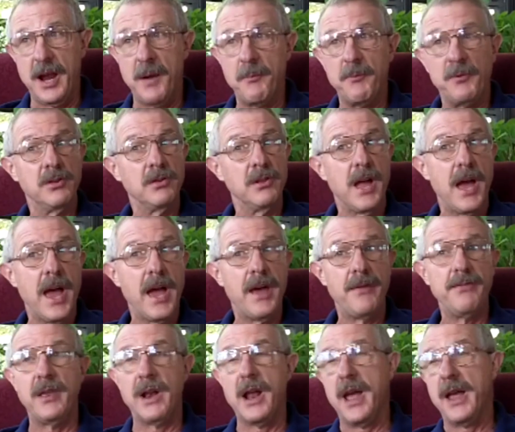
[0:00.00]
I'm
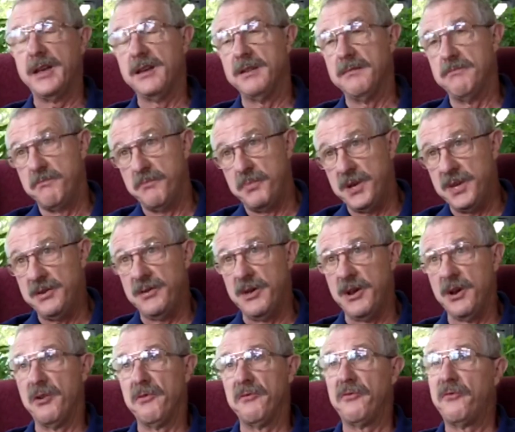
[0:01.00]
glad that I can be
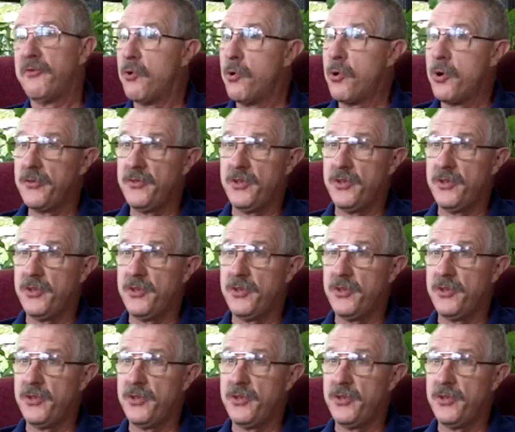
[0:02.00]
there for